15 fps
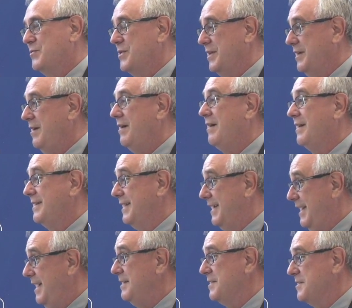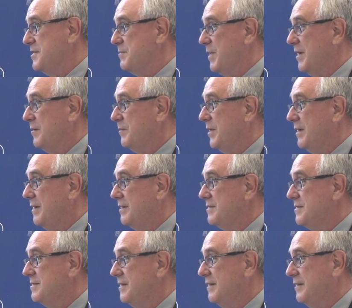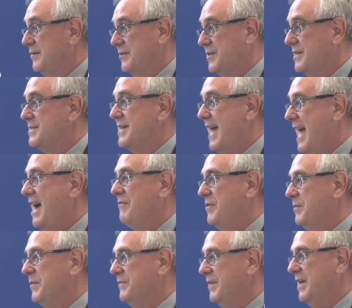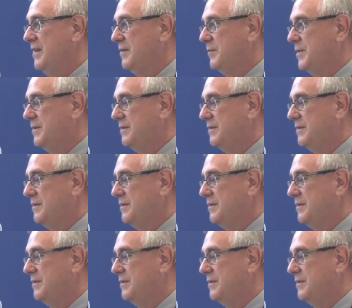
really hard to get the spare parts or just to have them available.